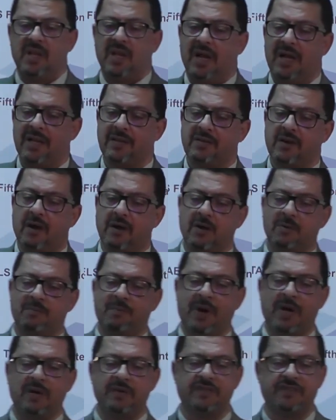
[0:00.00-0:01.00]
I'll talk
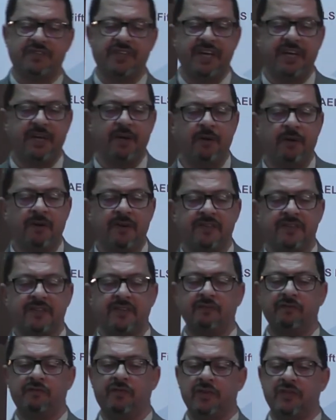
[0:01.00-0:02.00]
about
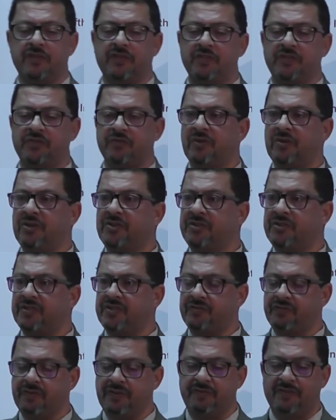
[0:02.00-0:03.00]
secularism versus
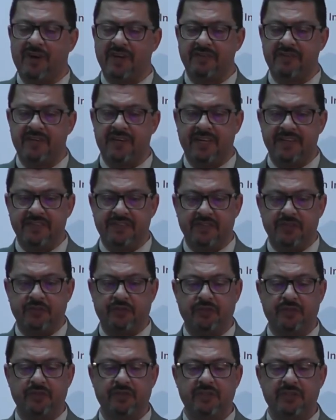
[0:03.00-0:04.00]
religious
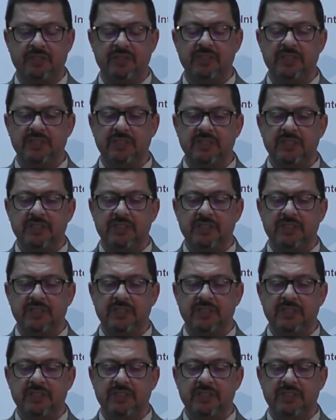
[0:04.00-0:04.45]
revitalization.